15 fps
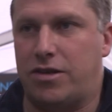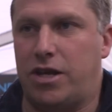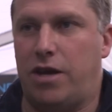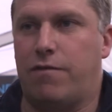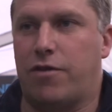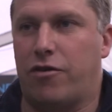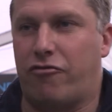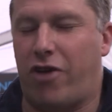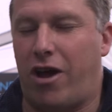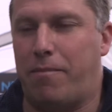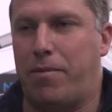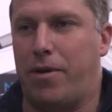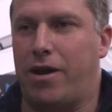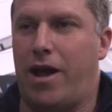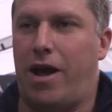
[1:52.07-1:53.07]
see if they're
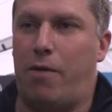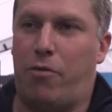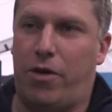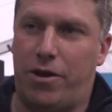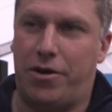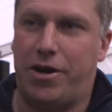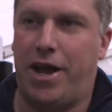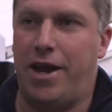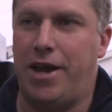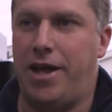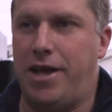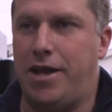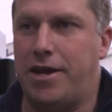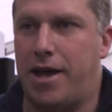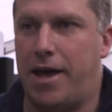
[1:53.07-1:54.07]
dropping, whether they
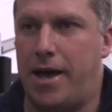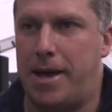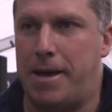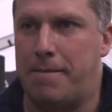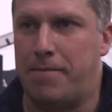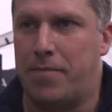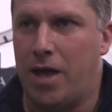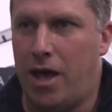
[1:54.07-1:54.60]
need um,